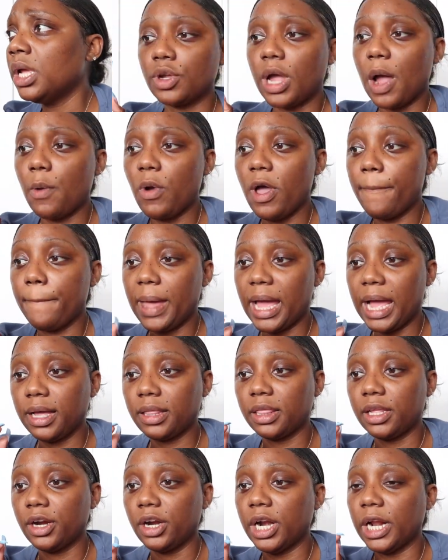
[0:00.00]
So I went
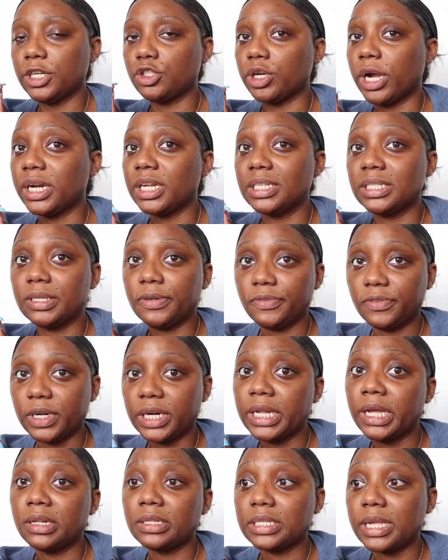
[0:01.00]
back there and I tried a different
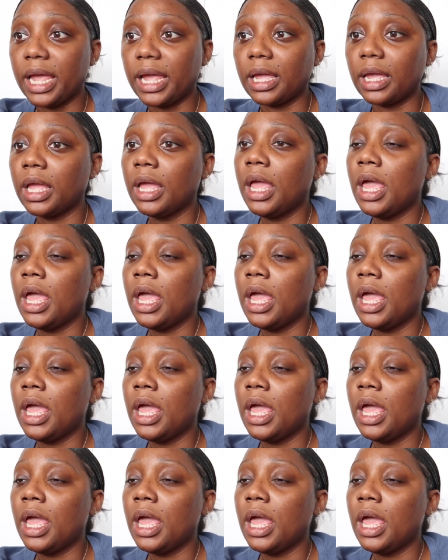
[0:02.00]
nail tech